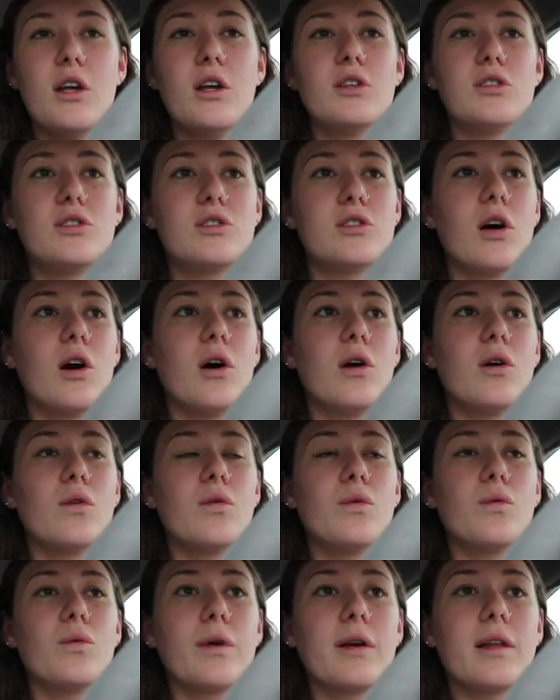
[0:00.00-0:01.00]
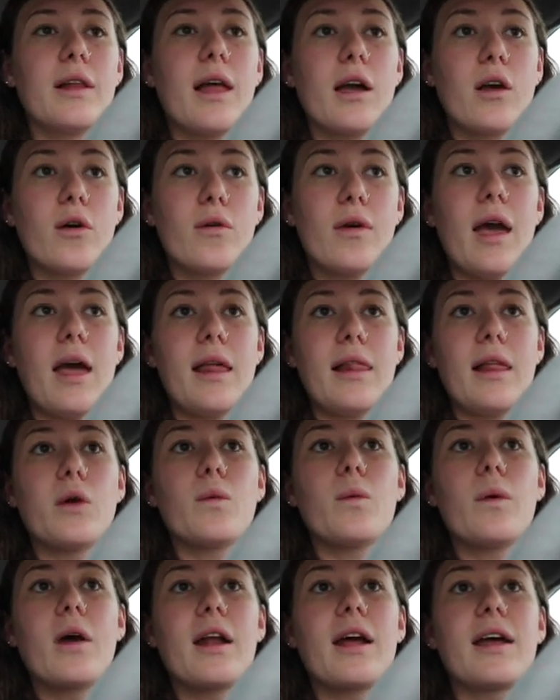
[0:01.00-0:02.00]
So we're like, okay, like
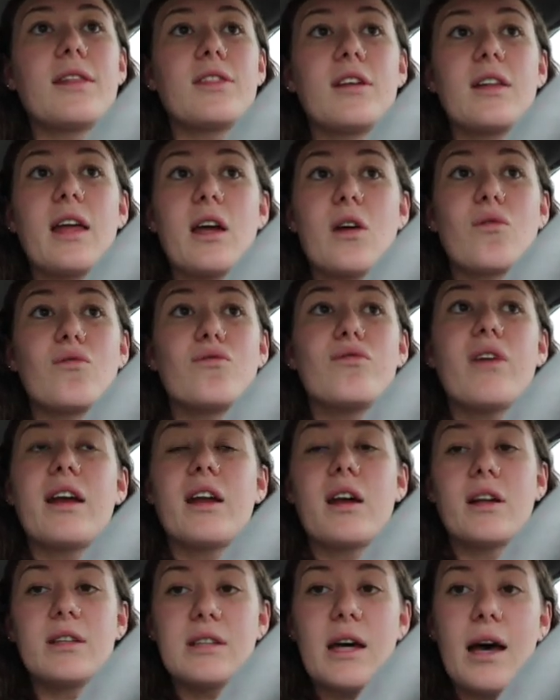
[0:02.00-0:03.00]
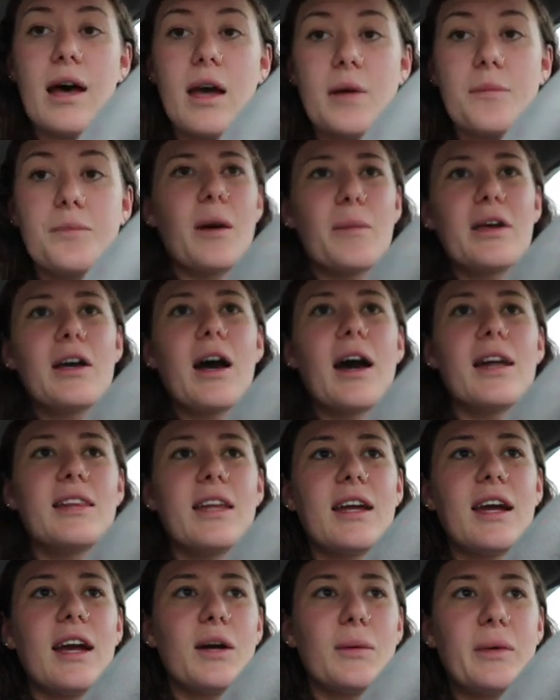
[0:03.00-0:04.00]
we gotta get there like right on time. But we got
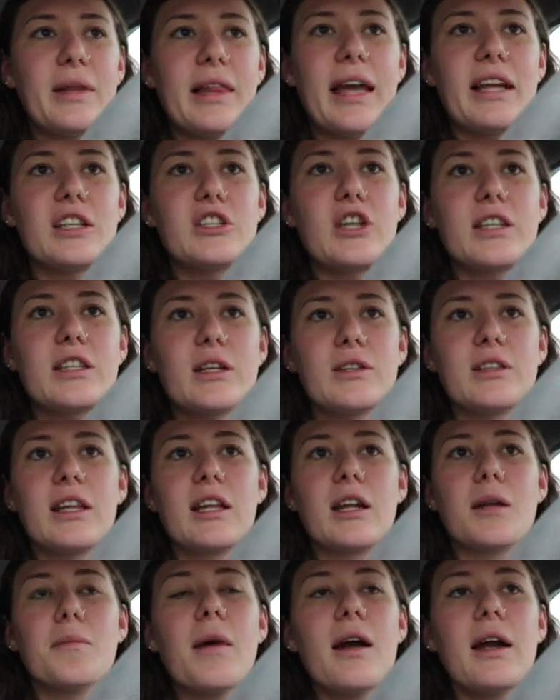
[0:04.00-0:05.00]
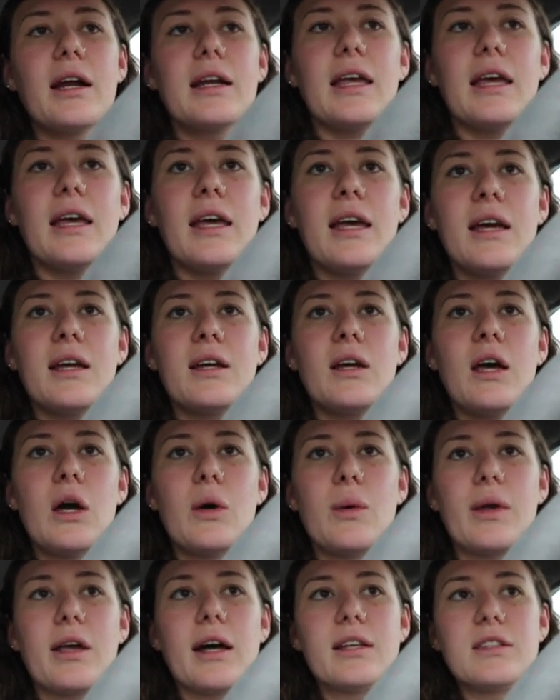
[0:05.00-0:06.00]
there, we like checked out the little market,
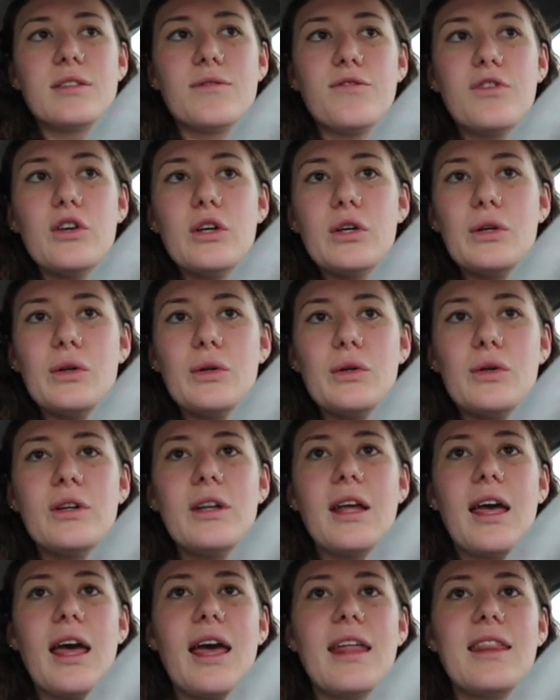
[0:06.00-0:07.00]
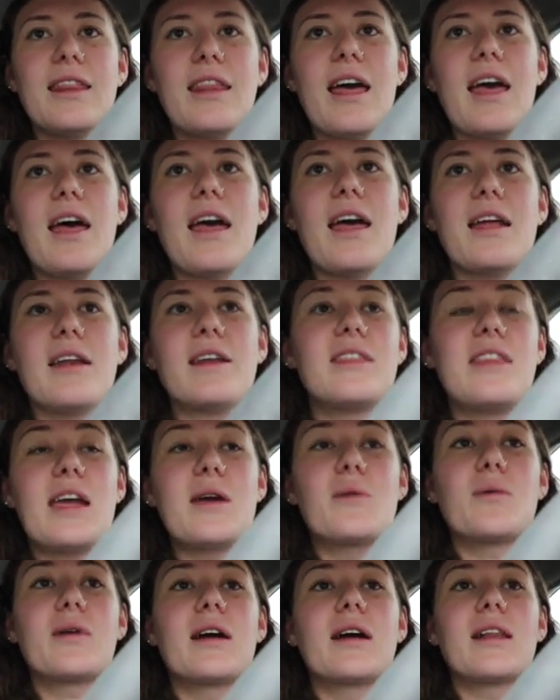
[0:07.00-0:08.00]
we got some food, and then
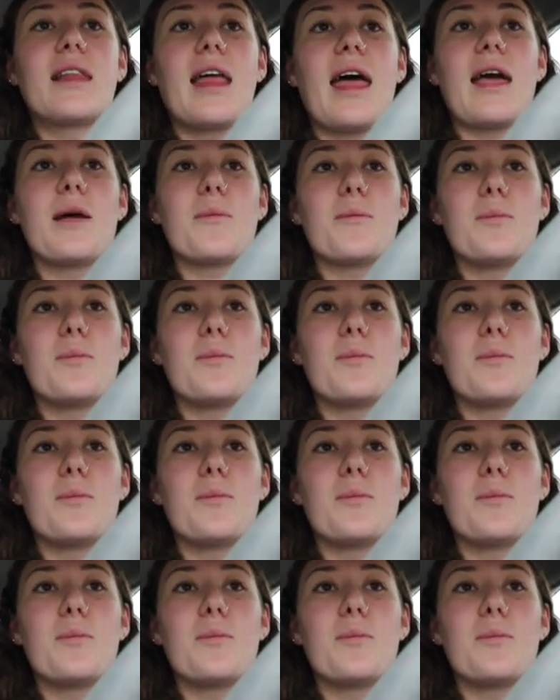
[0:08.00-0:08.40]
they were like